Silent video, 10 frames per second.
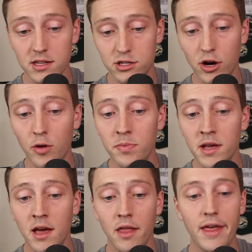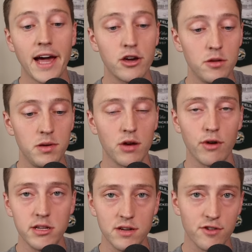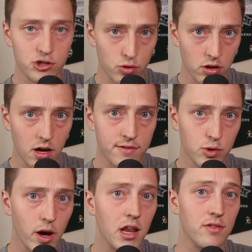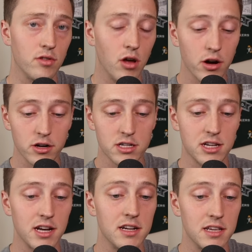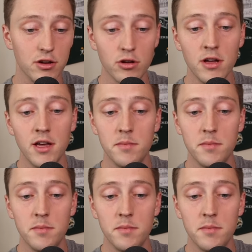And so that could be a reason for Jordan Love to wait even longer to sign a deal,